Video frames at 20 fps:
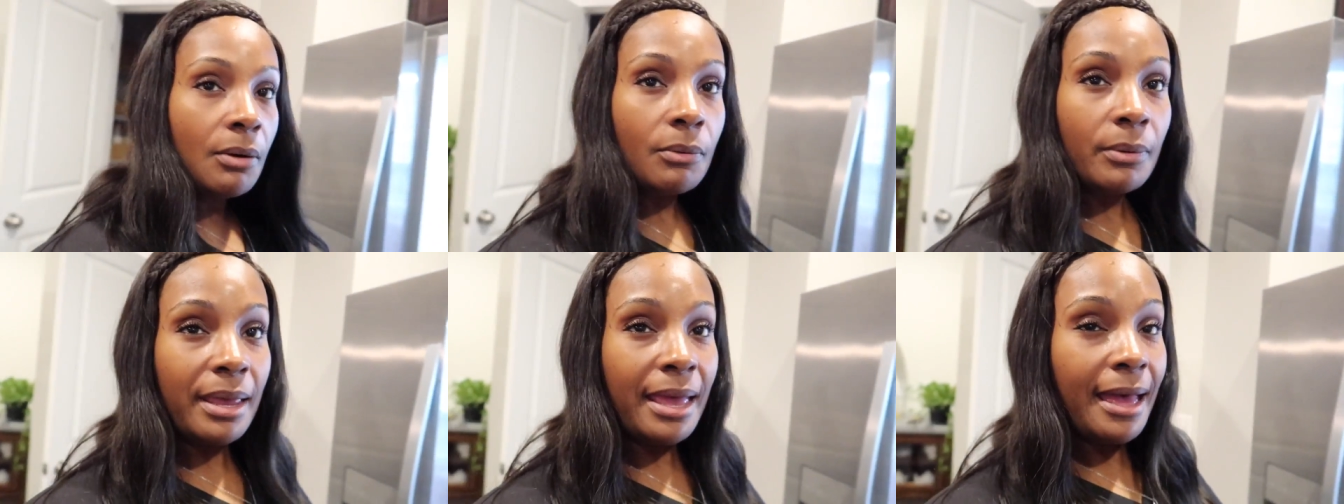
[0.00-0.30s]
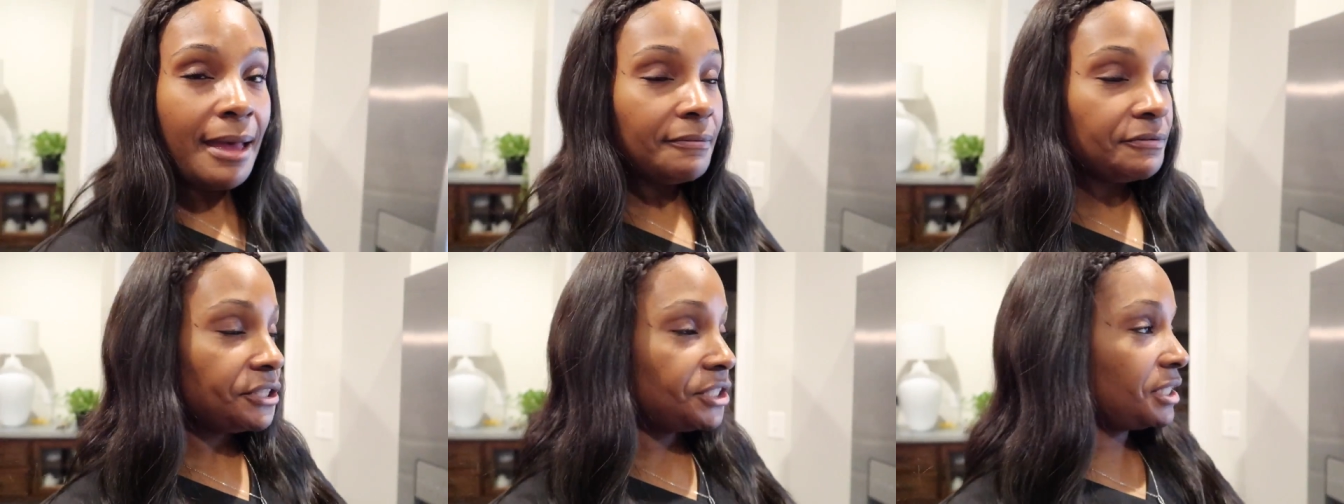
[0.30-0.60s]
We
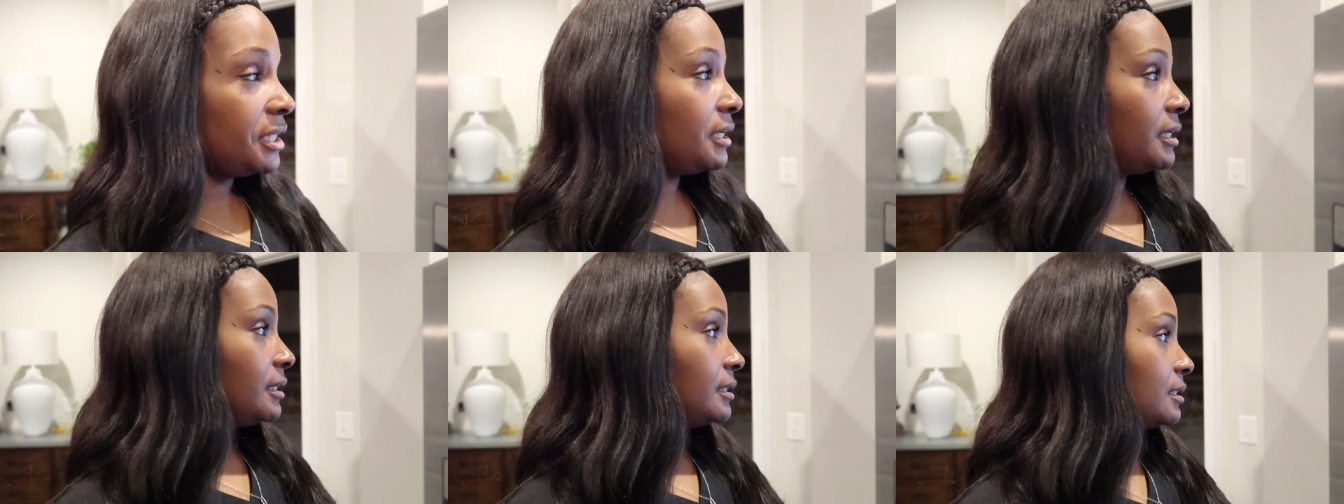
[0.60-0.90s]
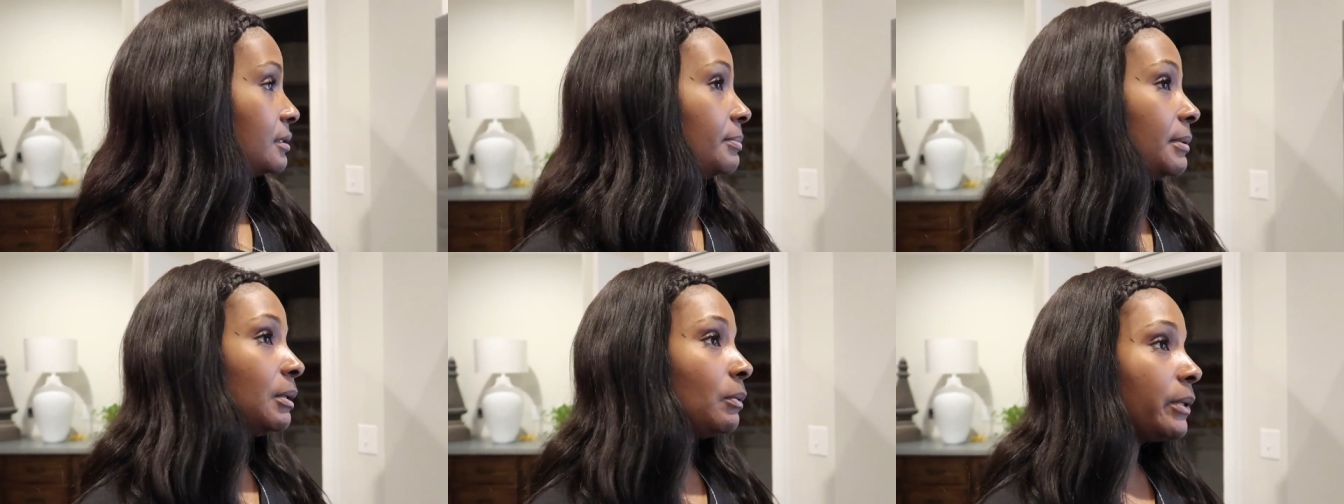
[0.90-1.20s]
have
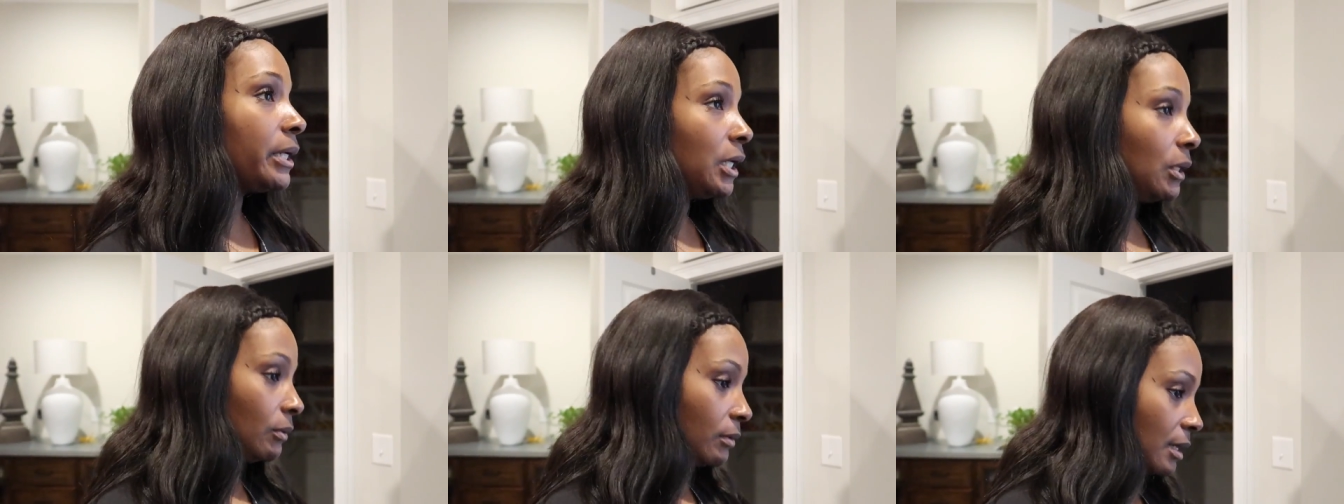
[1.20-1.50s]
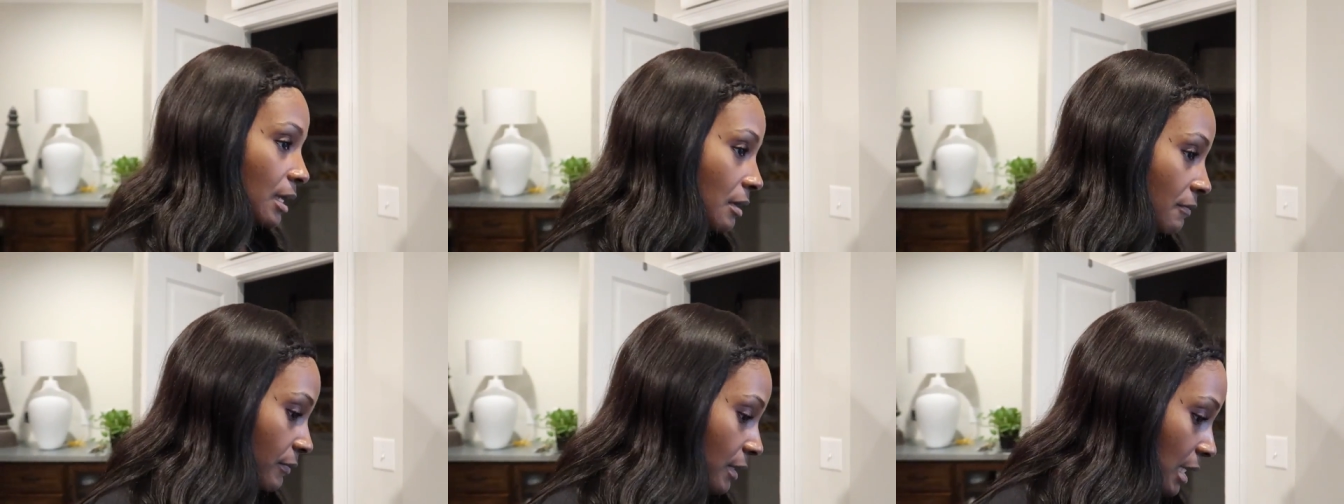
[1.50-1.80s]
cheese, but we don't
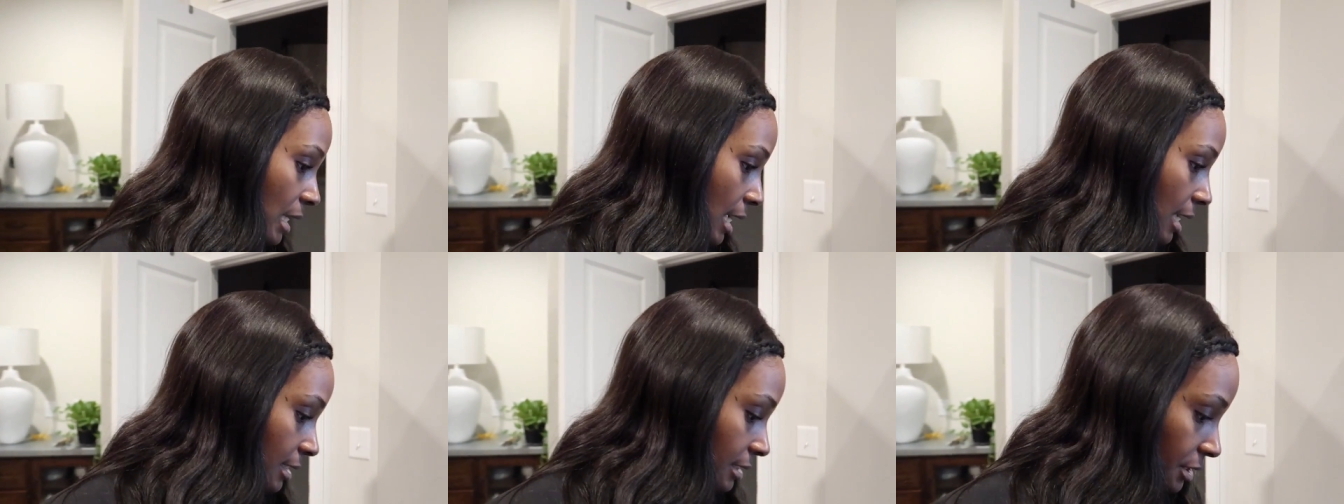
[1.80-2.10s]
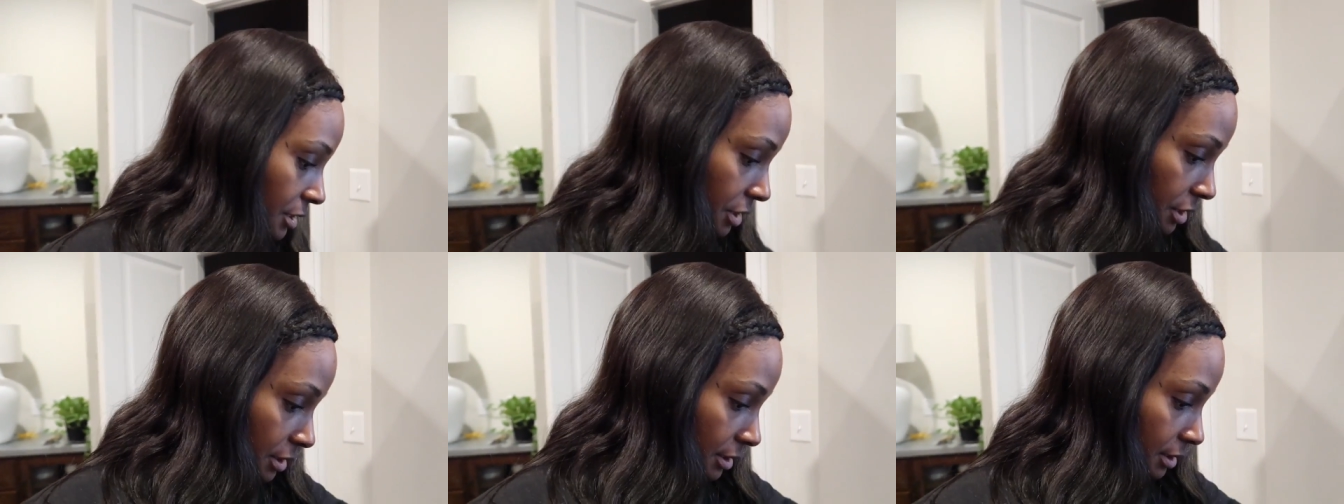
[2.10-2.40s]
have a lot of
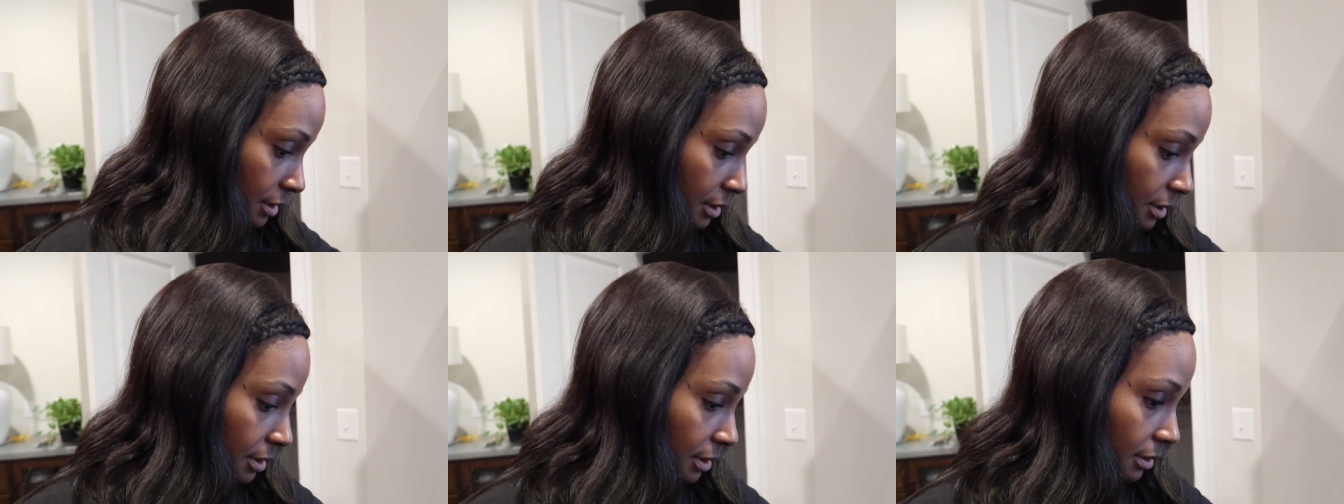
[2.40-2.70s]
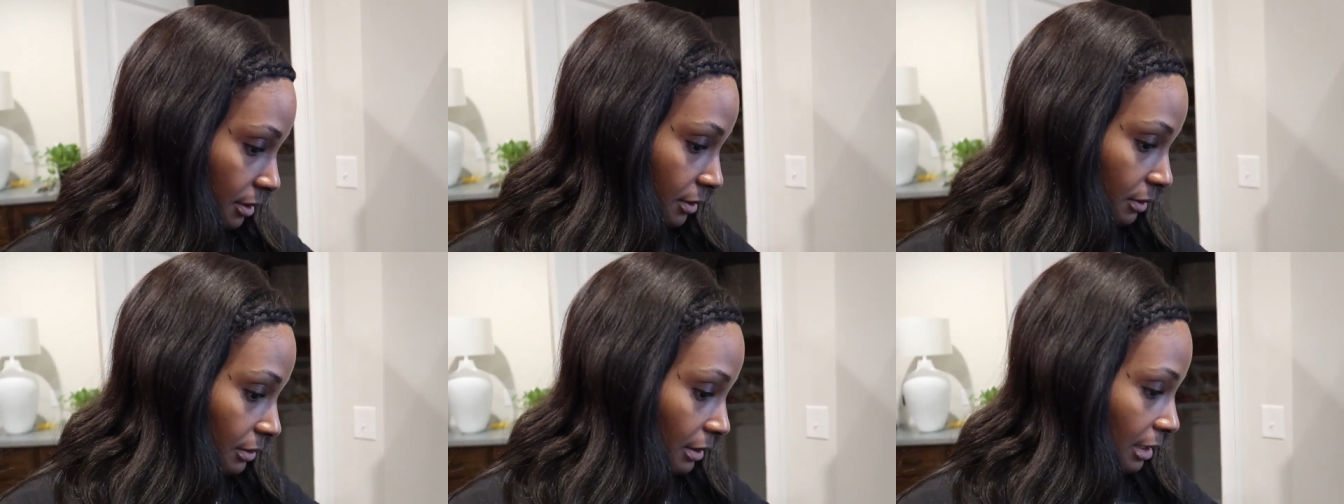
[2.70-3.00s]
cheese.
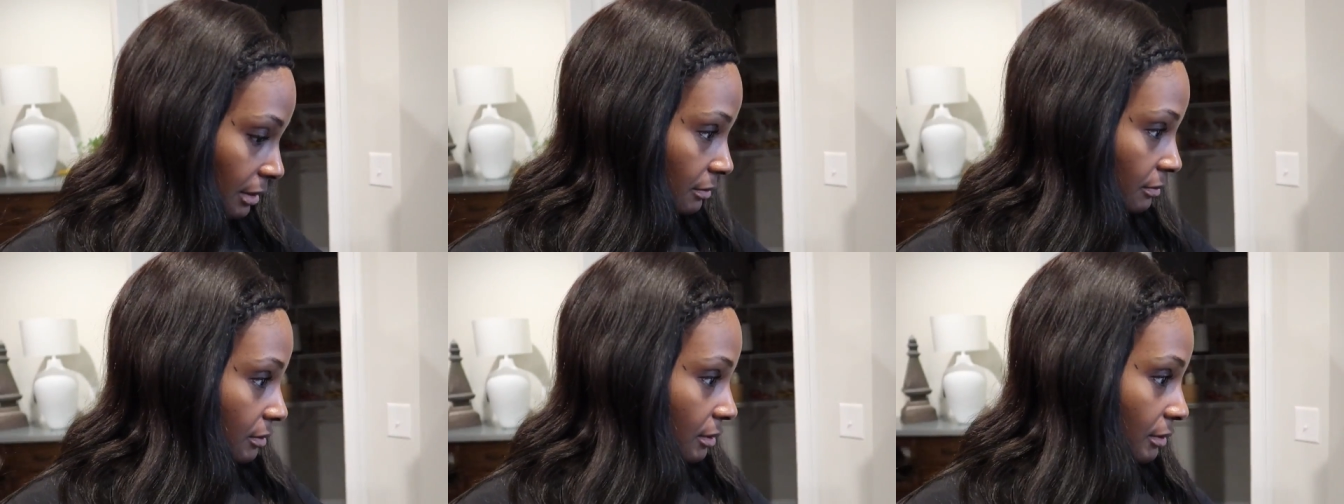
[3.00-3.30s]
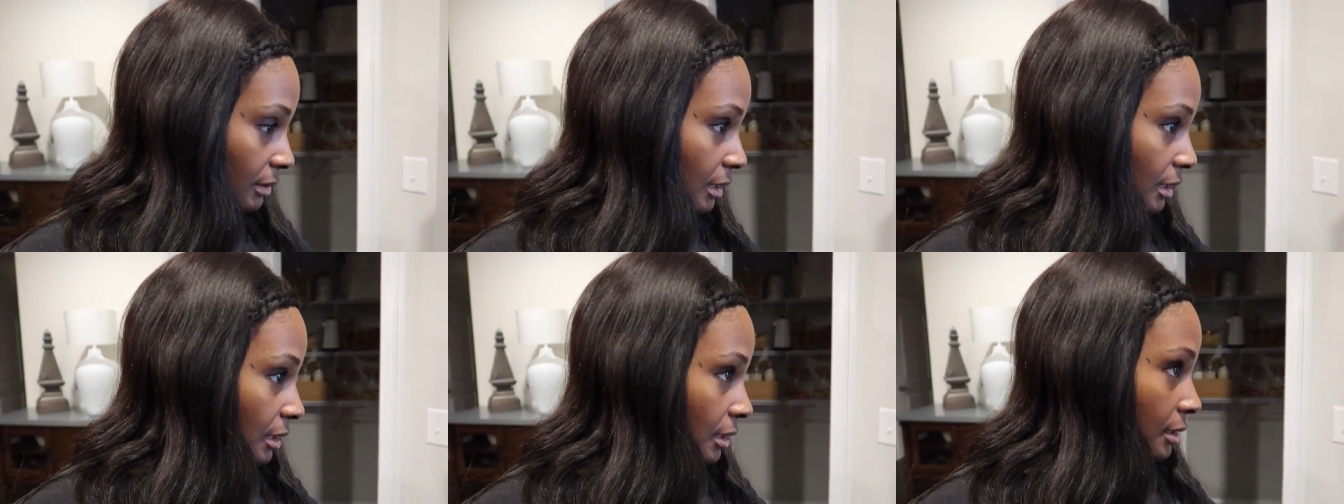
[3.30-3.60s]
So I don't
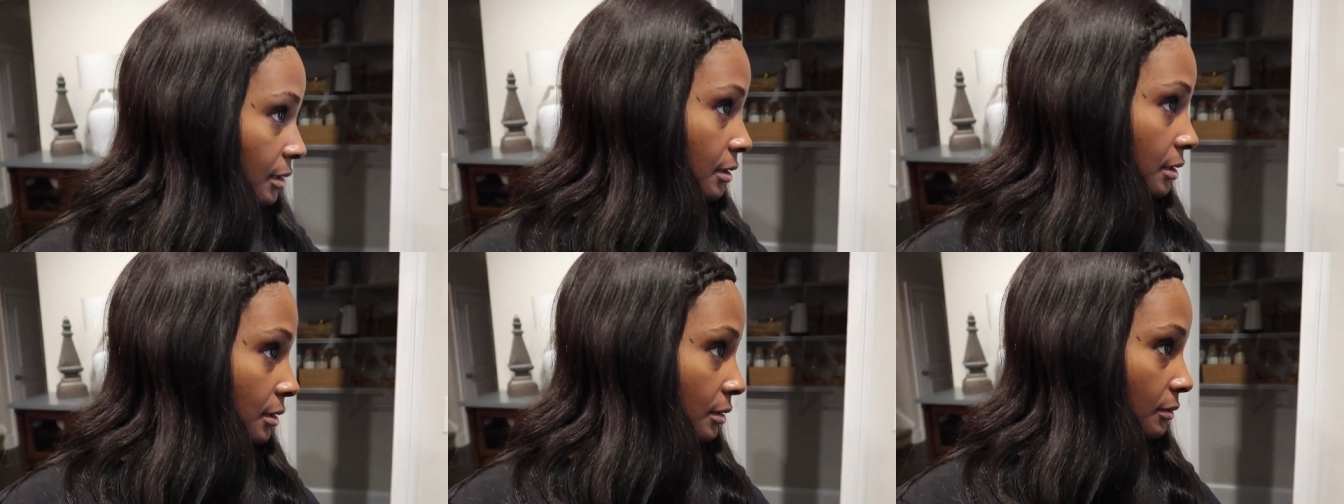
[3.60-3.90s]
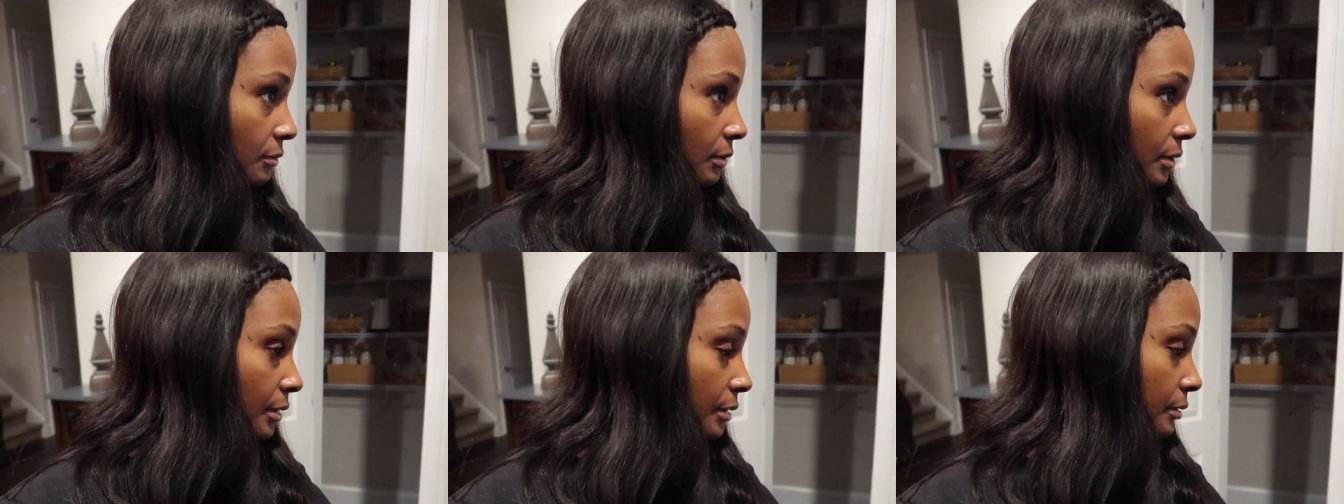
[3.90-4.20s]
know how that's
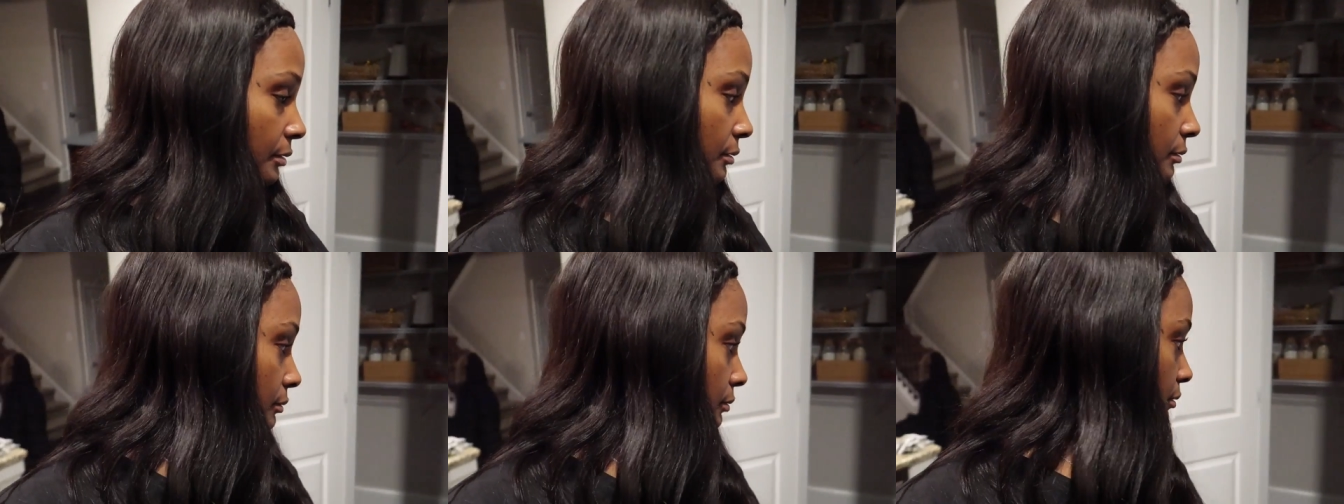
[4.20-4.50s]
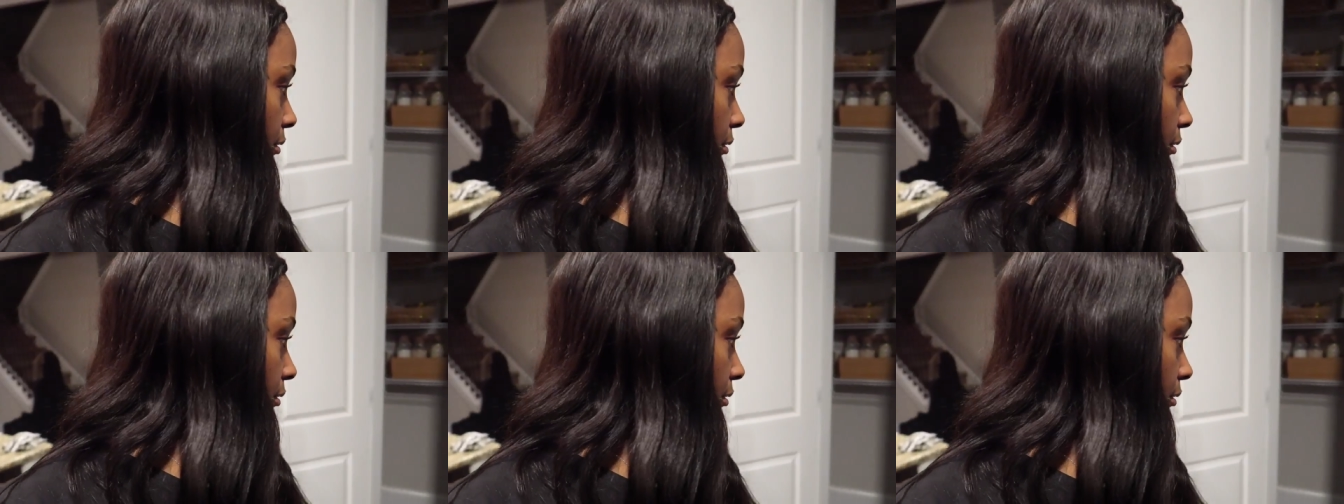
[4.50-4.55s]
gonna work.